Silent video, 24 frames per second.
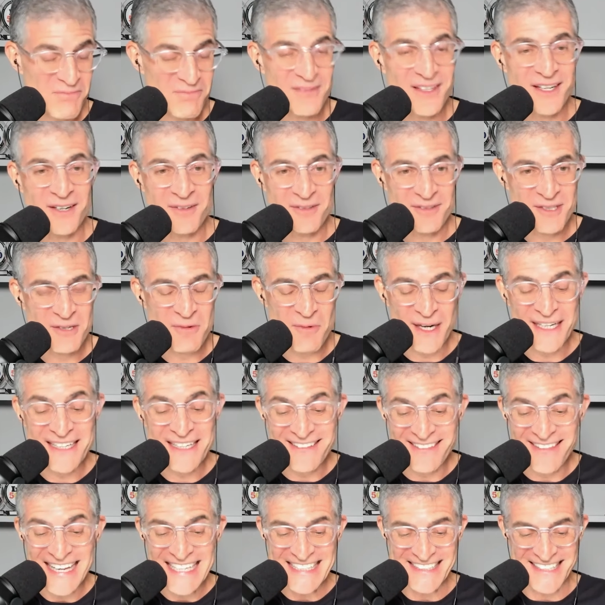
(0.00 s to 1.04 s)
you know, quite
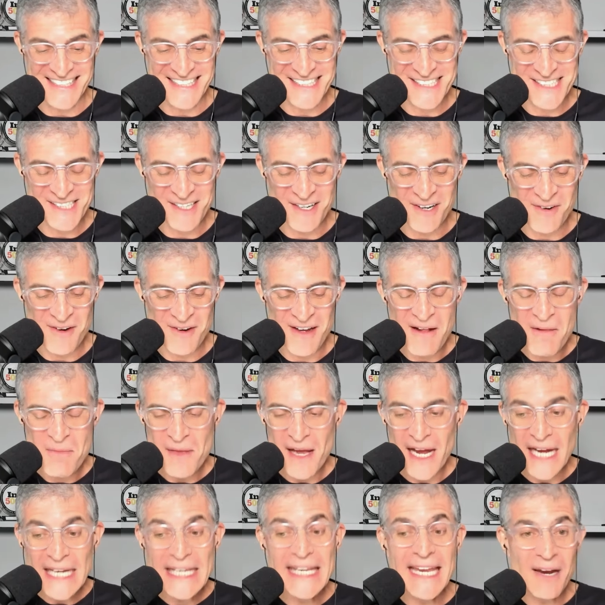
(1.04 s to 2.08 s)
enlightening. So
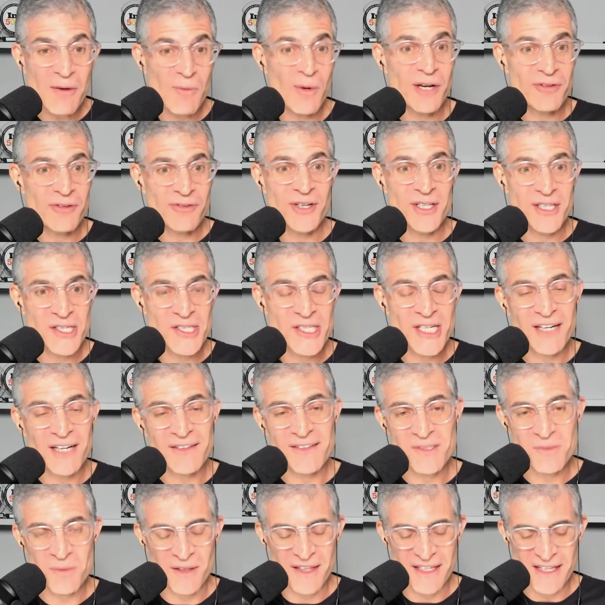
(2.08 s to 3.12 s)
I can't wait for you to share
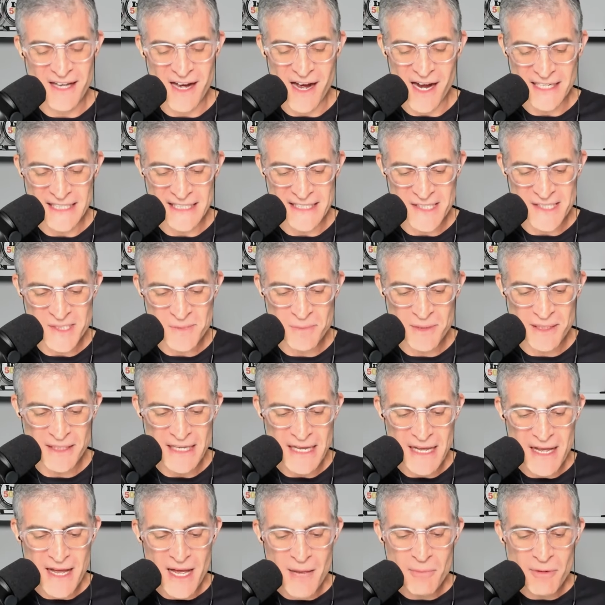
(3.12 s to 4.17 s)
this with the audience. But
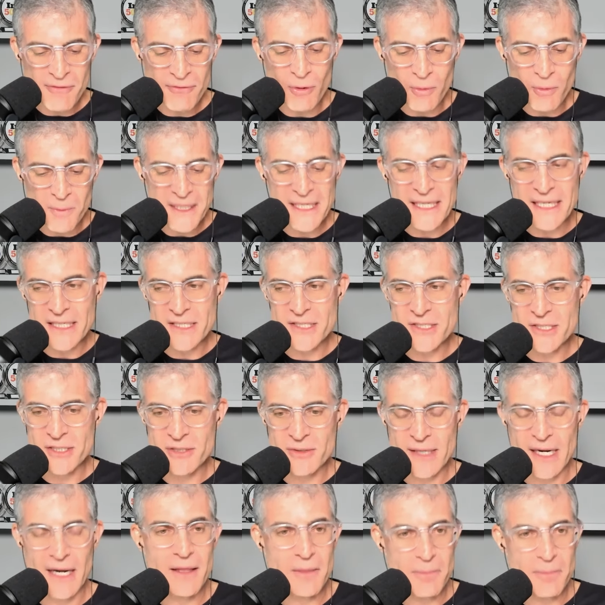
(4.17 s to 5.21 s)
before we get
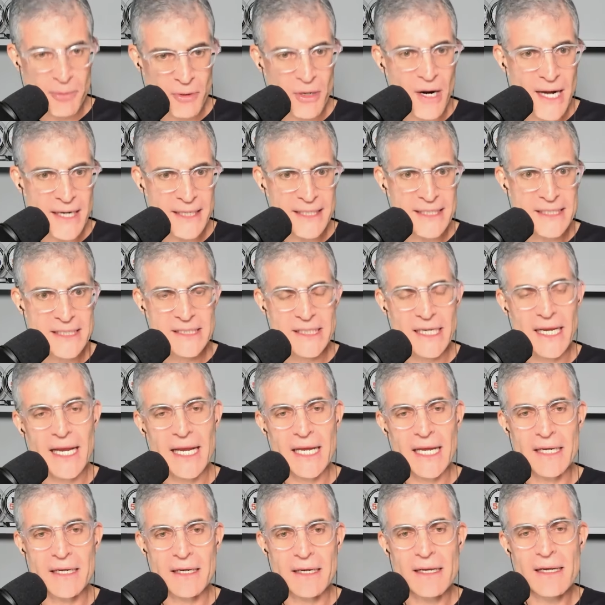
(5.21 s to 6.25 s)
into kind of the products
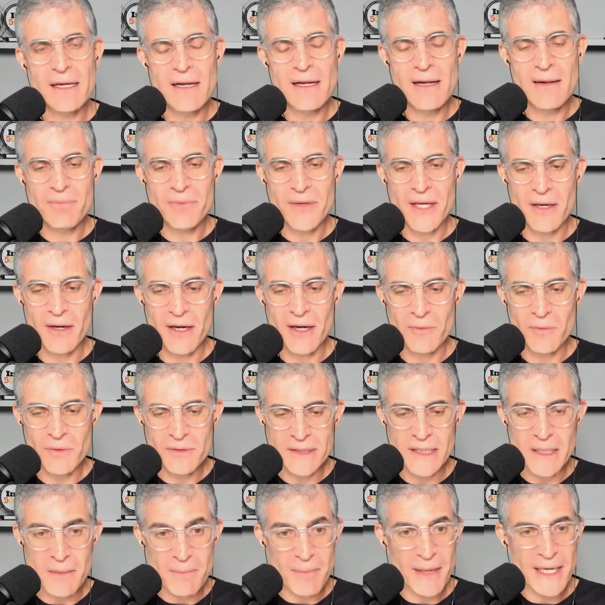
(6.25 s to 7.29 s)
and and
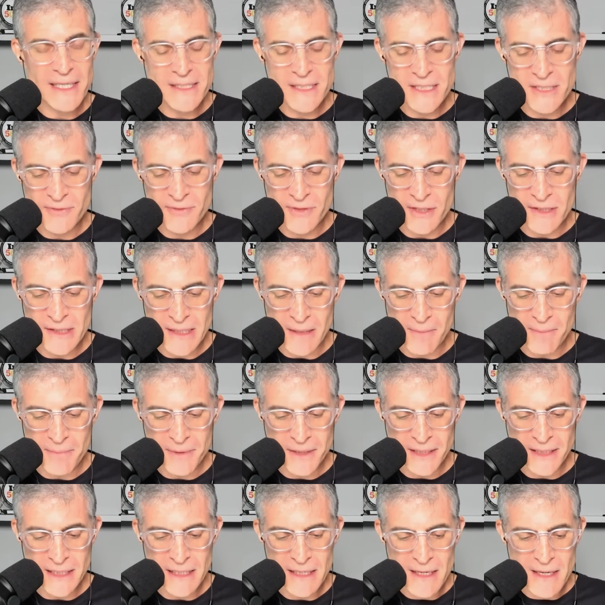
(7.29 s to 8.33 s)
really the basis for your
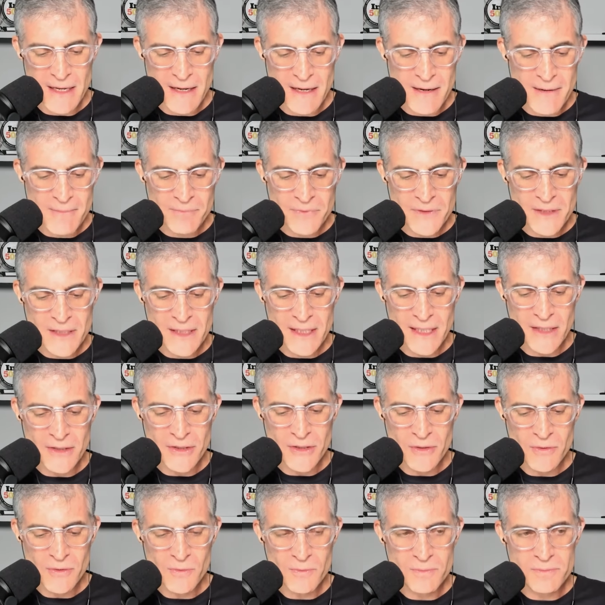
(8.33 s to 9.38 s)
company, can
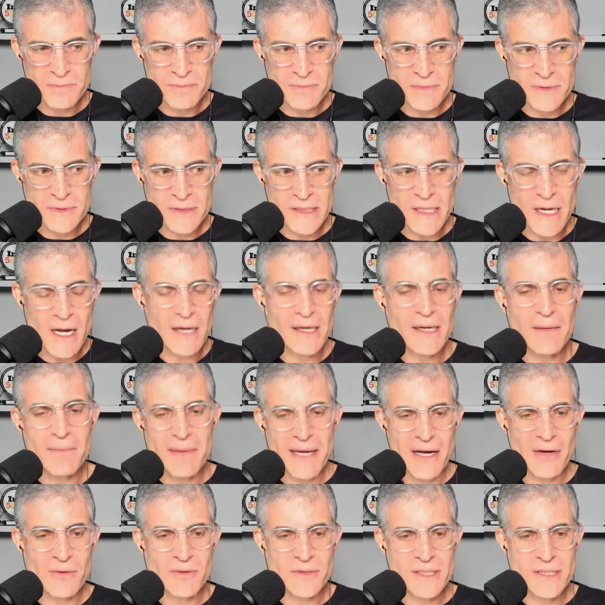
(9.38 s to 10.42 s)
you talk
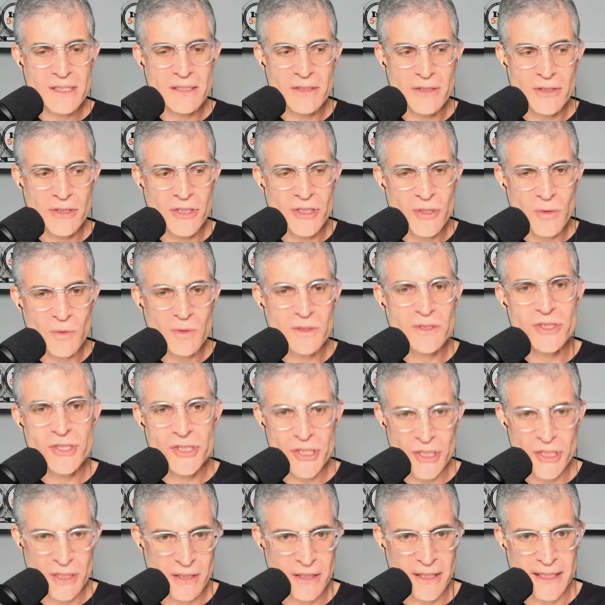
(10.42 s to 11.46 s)
about your
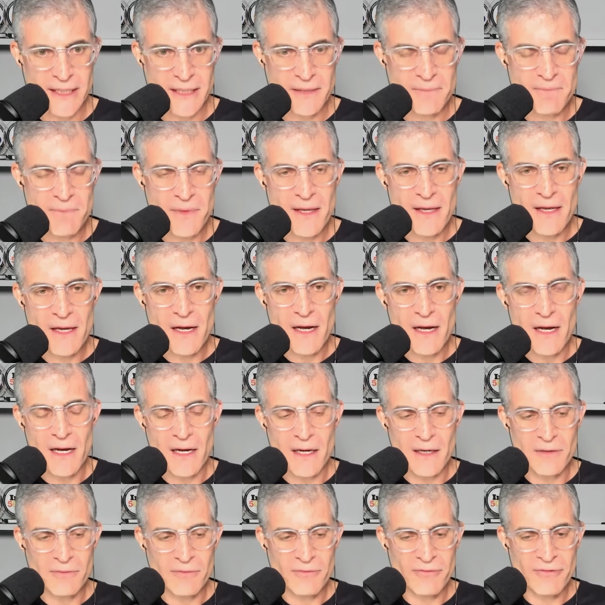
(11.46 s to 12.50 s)
journey
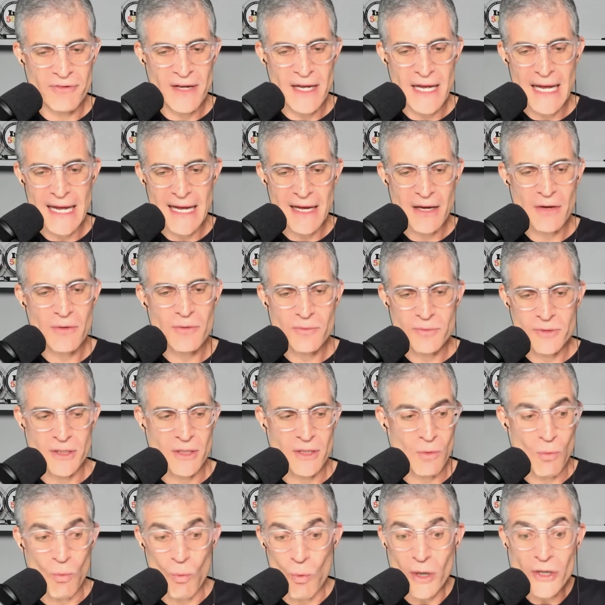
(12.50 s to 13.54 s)
of how you
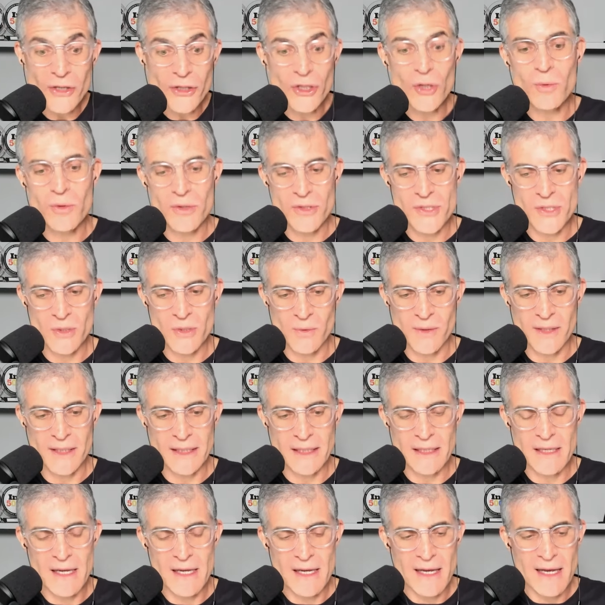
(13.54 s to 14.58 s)
know what you were
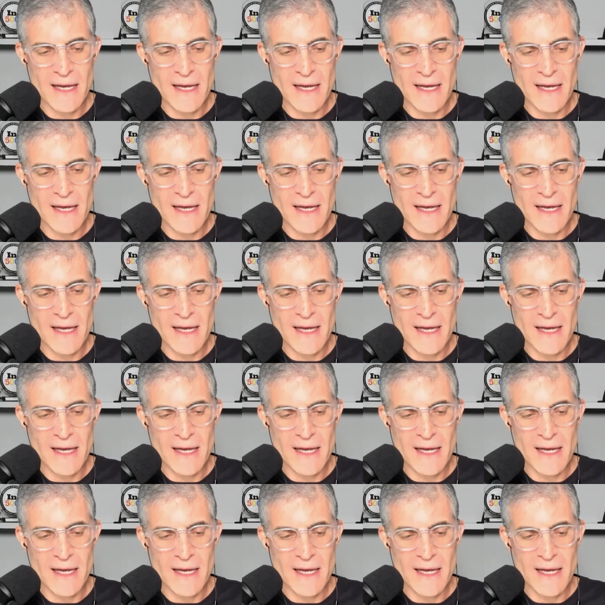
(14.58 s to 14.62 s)
doing